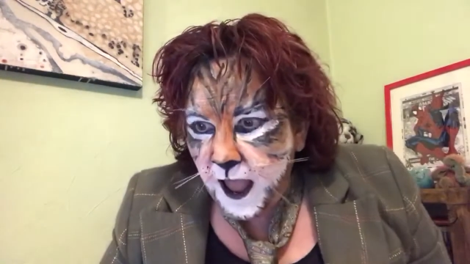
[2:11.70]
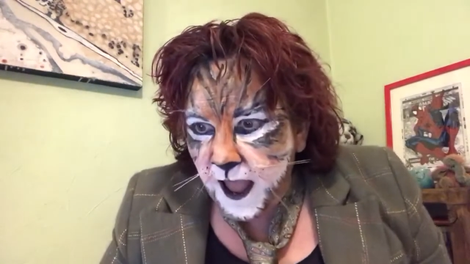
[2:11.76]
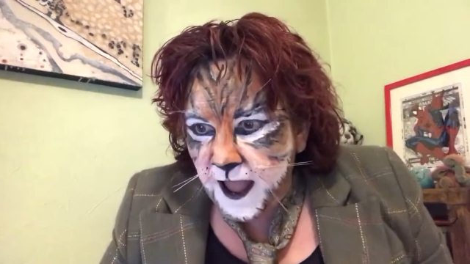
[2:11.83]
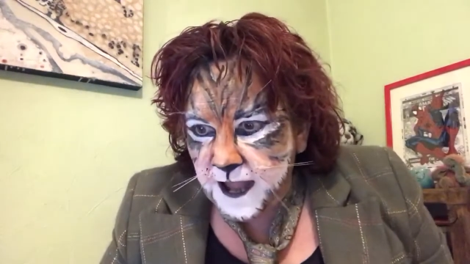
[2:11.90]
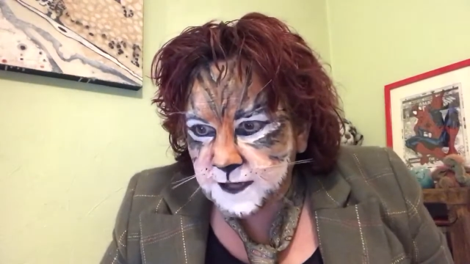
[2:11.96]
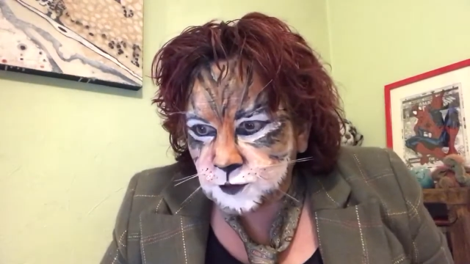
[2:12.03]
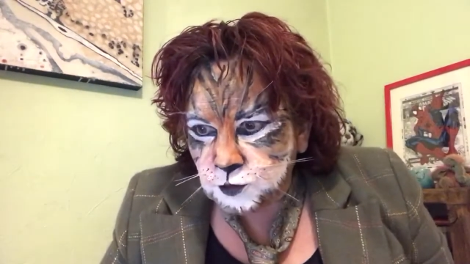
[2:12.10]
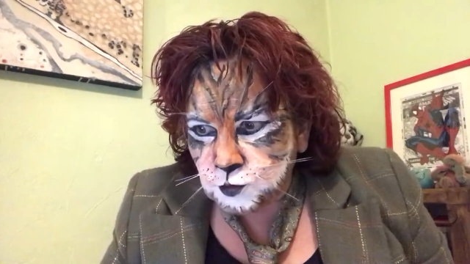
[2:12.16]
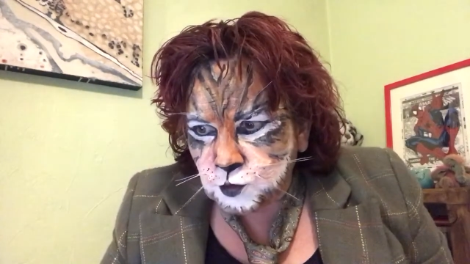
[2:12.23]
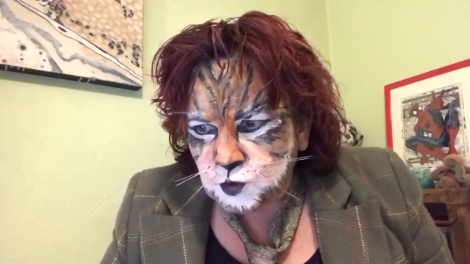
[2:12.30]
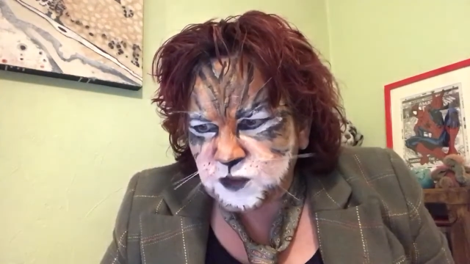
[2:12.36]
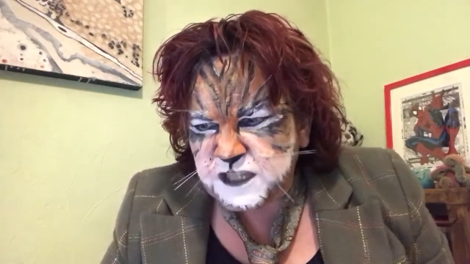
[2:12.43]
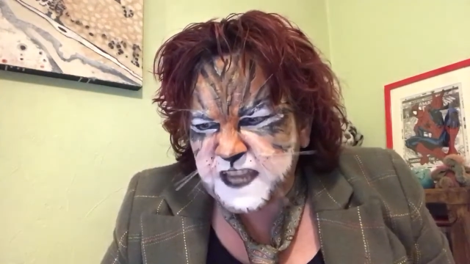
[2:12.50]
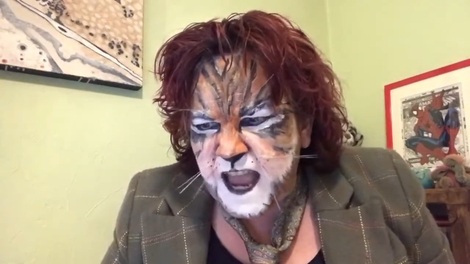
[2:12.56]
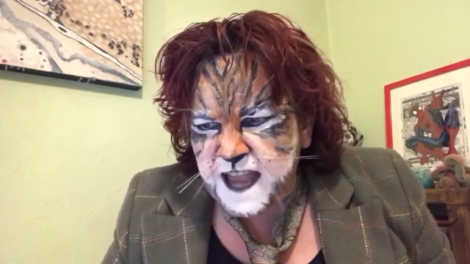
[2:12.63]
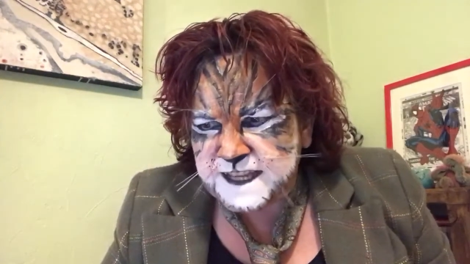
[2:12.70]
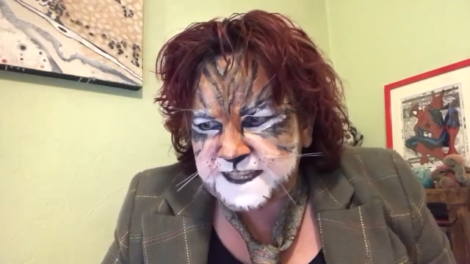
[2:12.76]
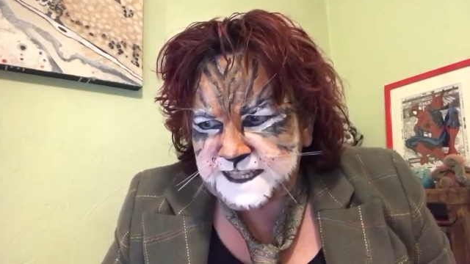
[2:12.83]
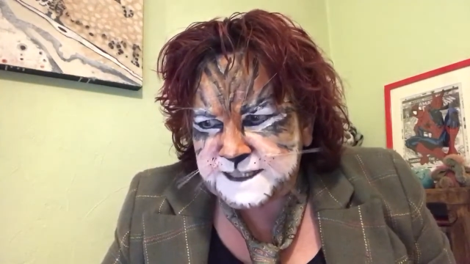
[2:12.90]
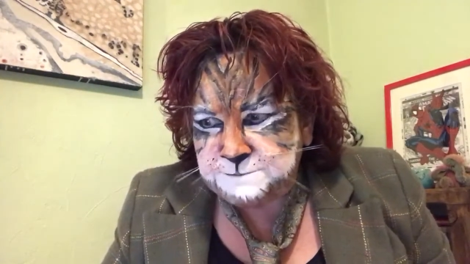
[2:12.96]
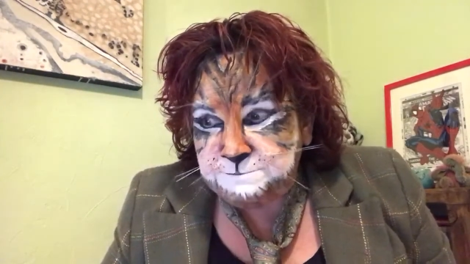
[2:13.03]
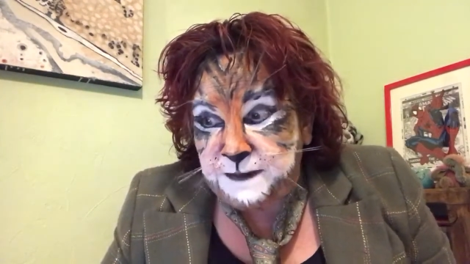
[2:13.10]
and all
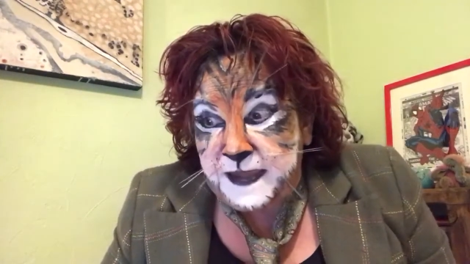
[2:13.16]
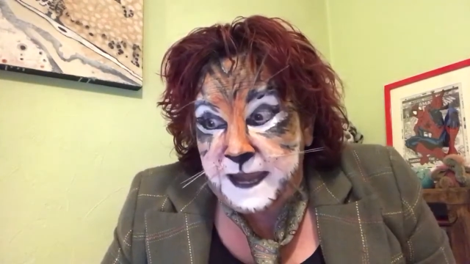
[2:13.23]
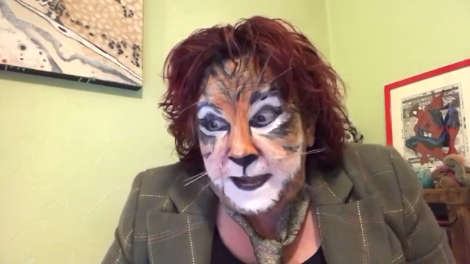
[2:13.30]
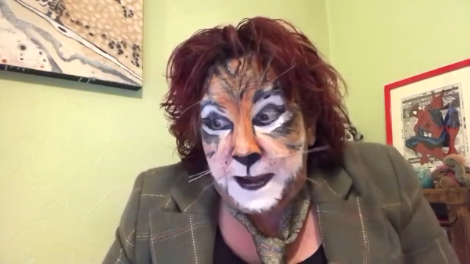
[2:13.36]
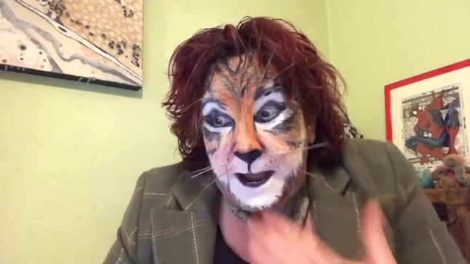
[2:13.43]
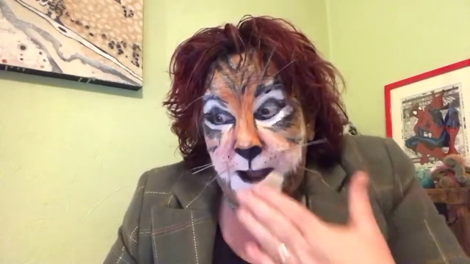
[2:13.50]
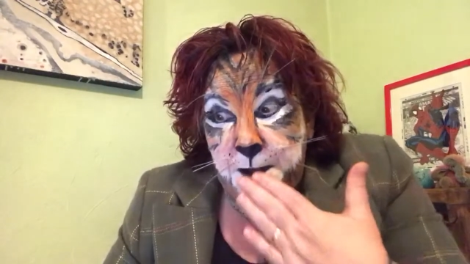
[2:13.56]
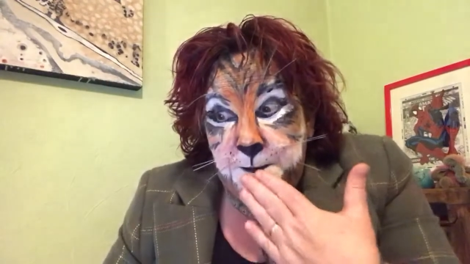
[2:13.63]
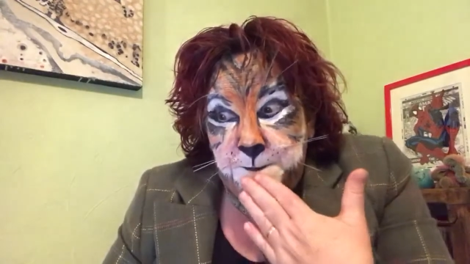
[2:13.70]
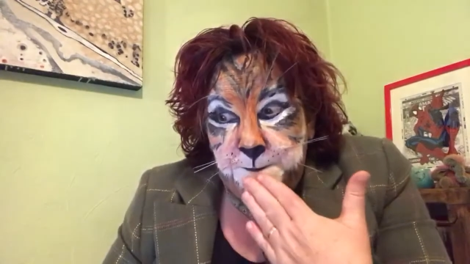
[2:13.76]
daddy's beer